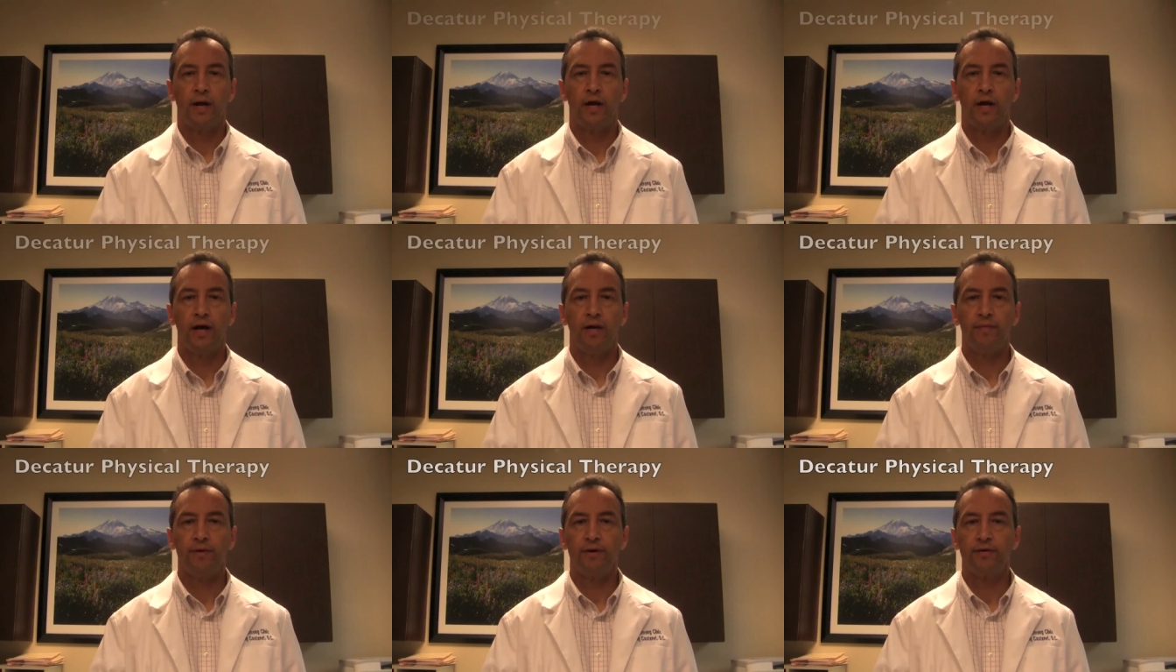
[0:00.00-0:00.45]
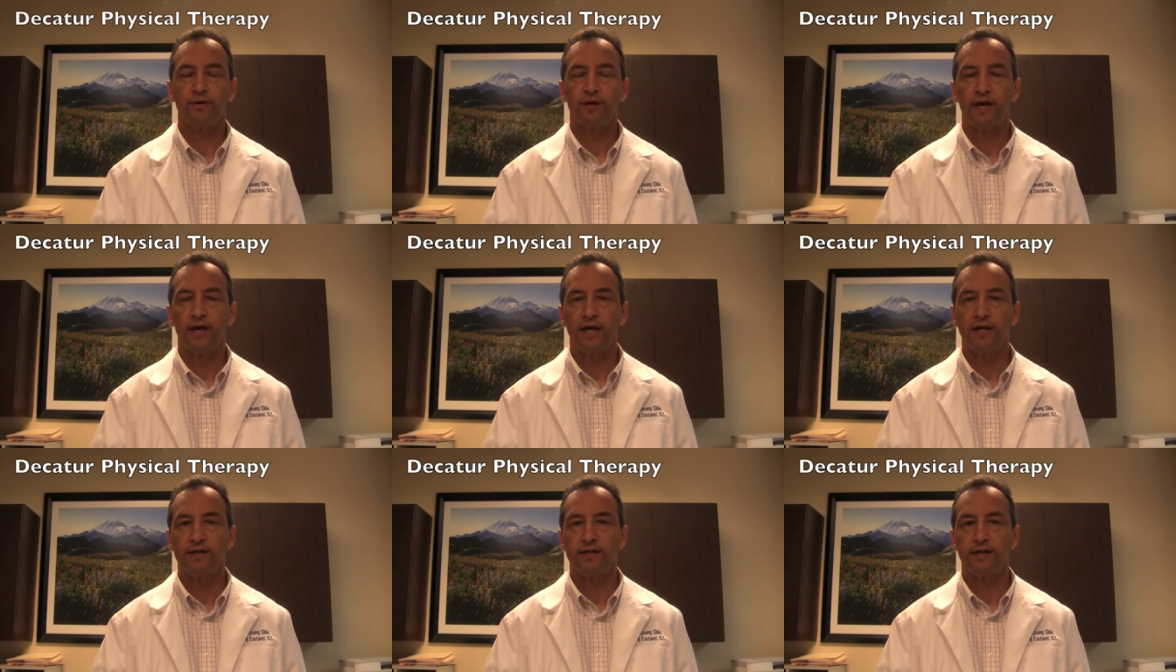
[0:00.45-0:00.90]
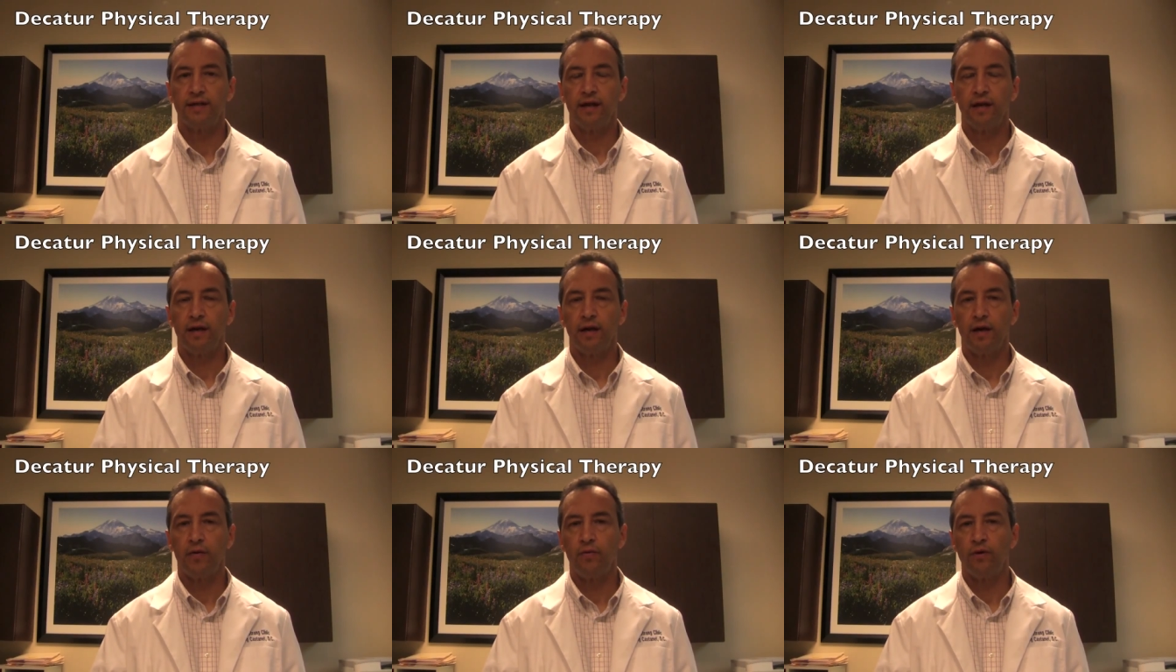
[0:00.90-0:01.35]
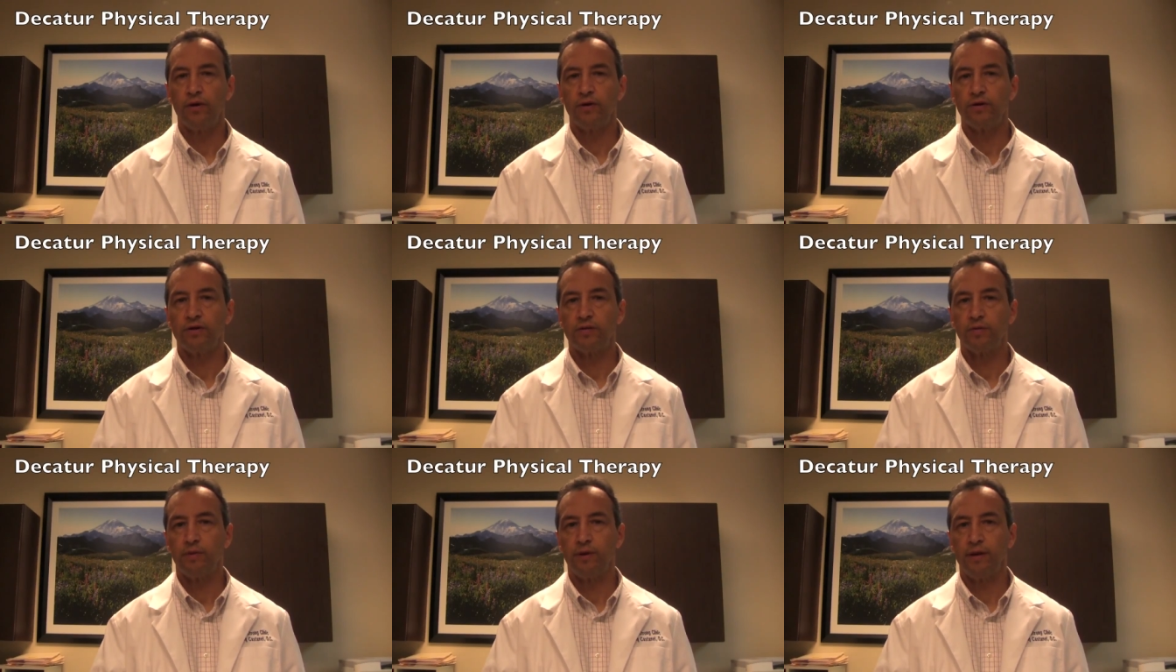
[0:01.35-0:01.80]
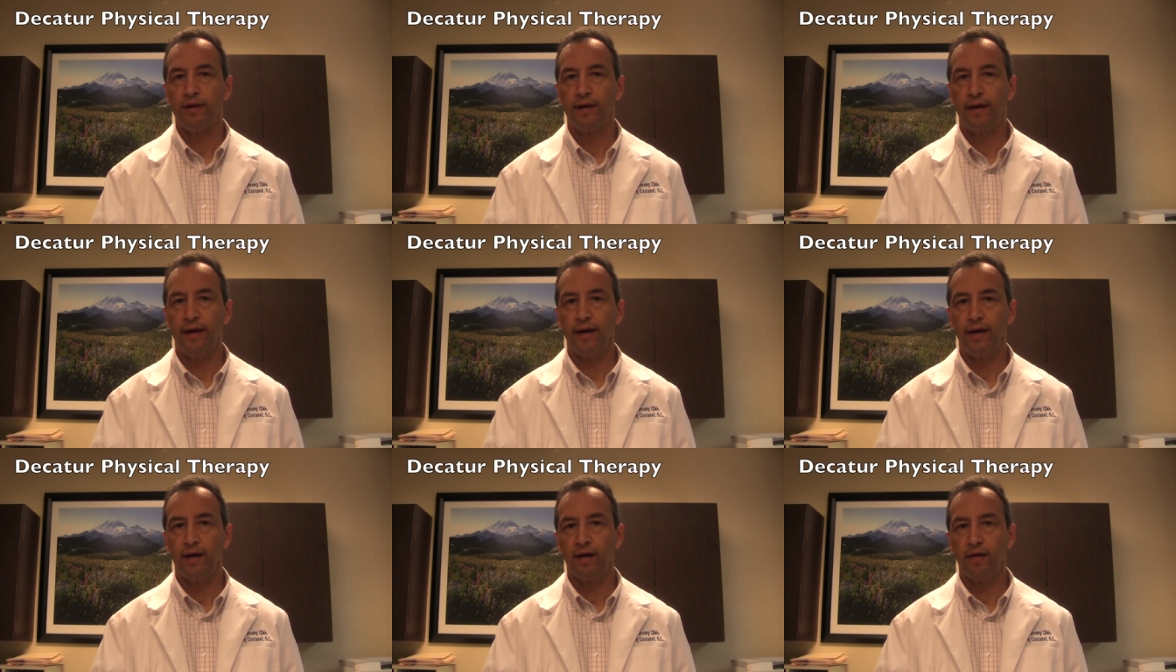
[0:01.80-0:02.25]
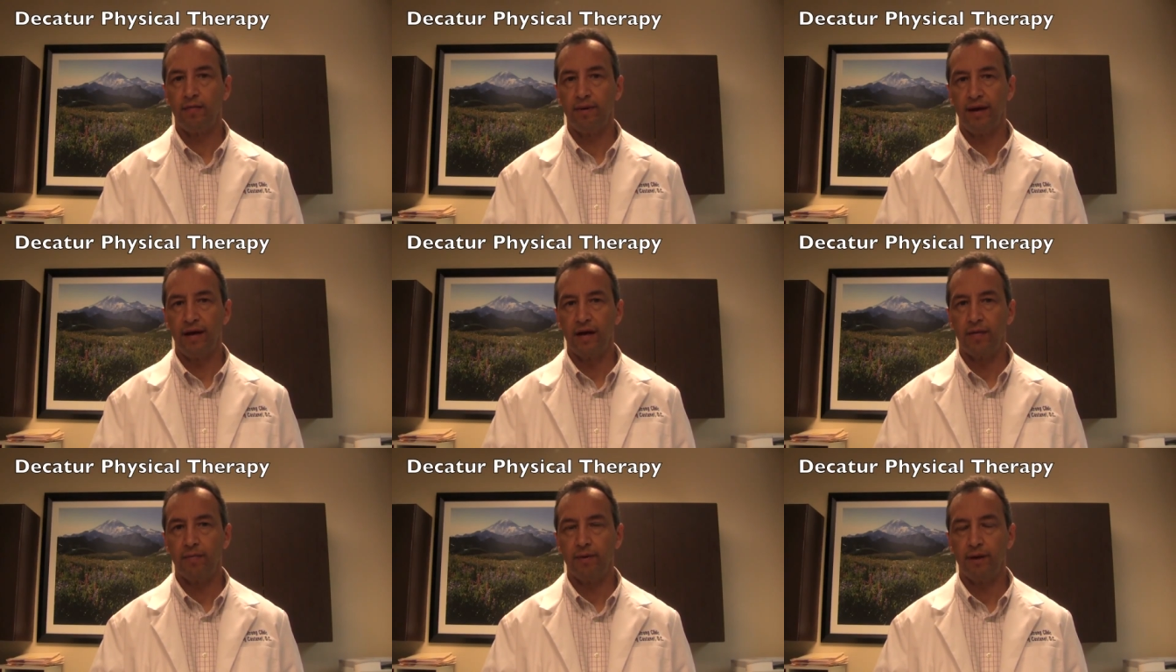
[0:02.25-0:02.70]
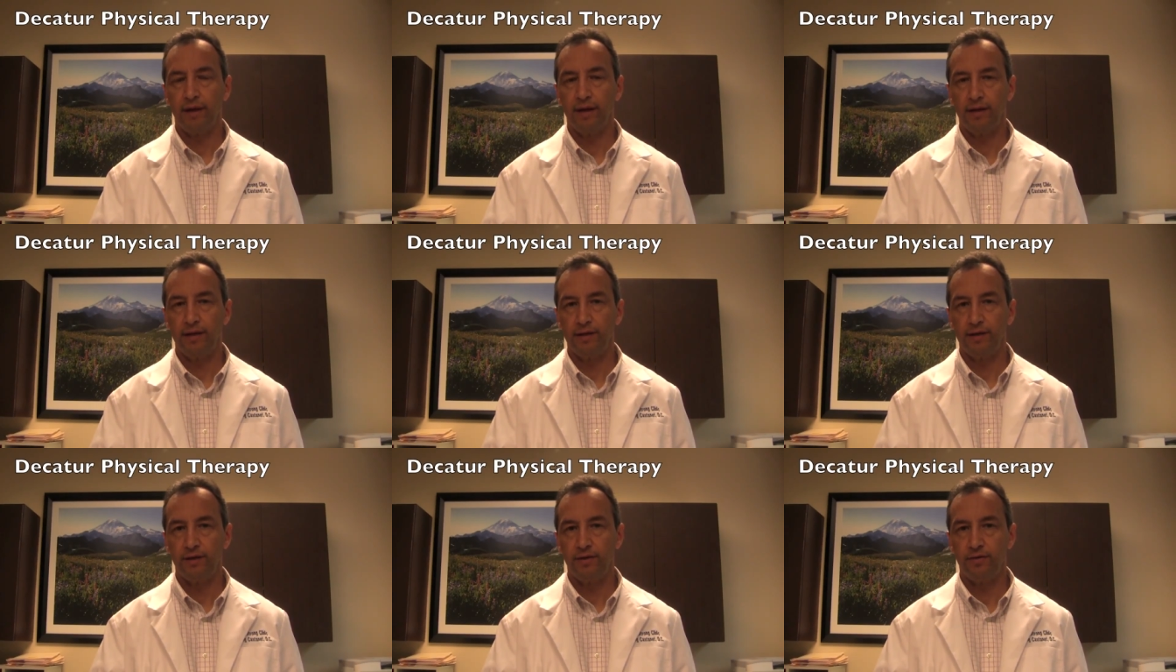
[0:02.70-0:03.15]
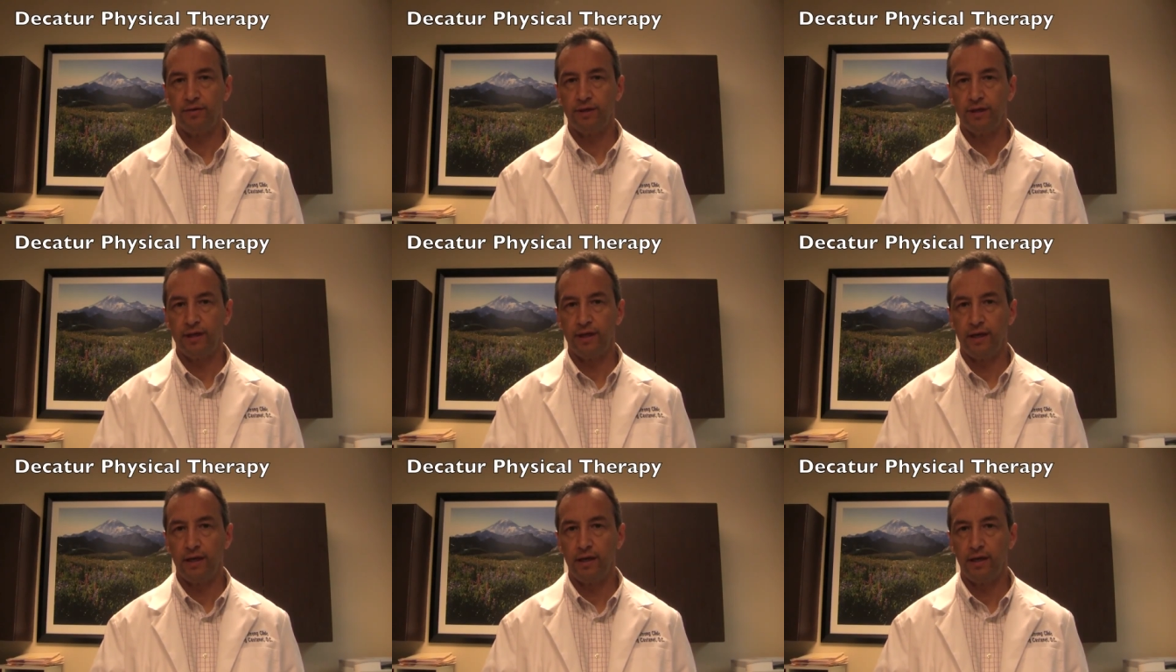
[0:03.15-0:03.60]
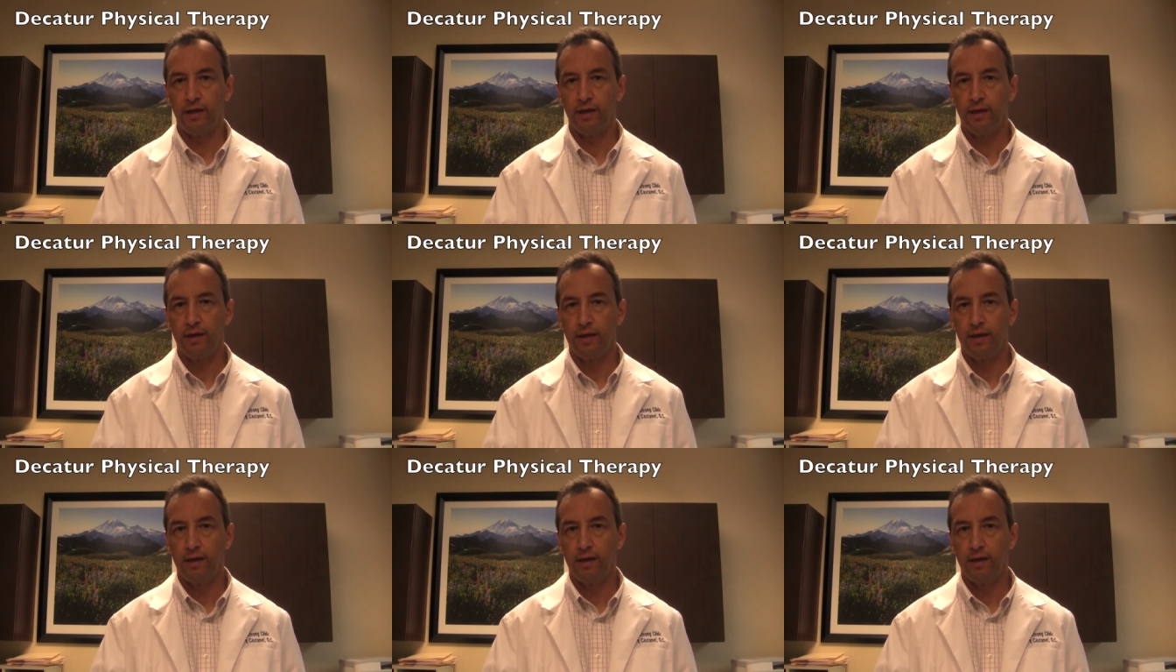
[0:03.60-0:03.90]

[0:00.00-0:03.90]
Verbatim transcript: Hi, I'm Dr. Castanet. I want to explain neck and back pain to you today